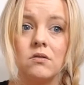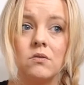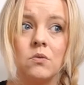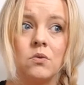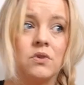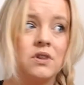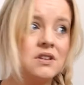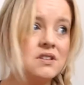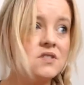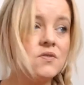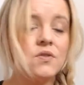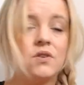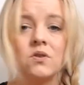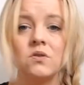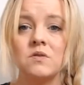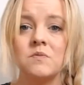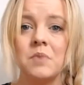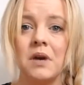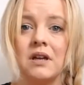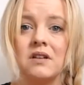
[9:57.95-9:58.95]
well, this
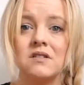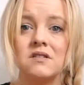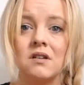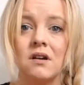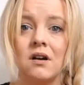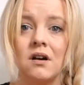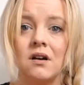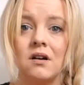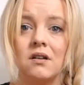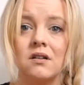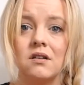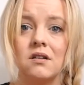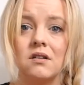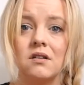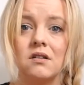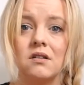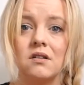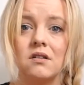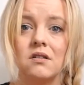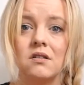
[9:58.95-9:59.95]
feels better
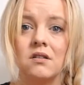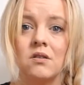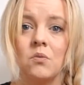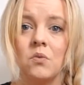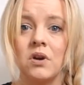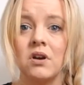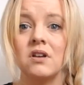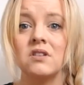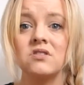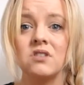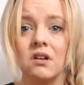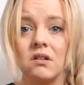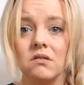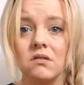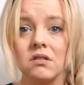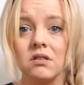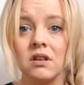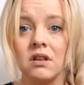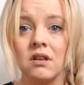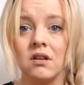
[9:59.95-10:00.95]
than when I
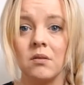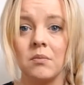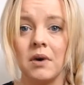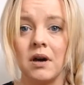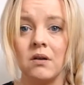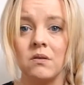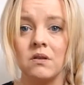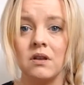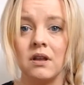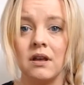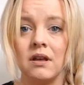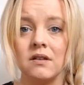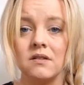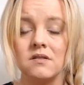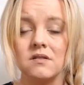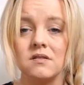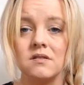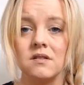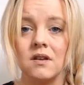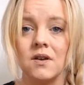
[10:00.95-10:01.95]
don't think about
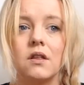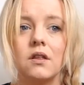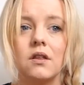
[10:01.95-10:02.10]
this.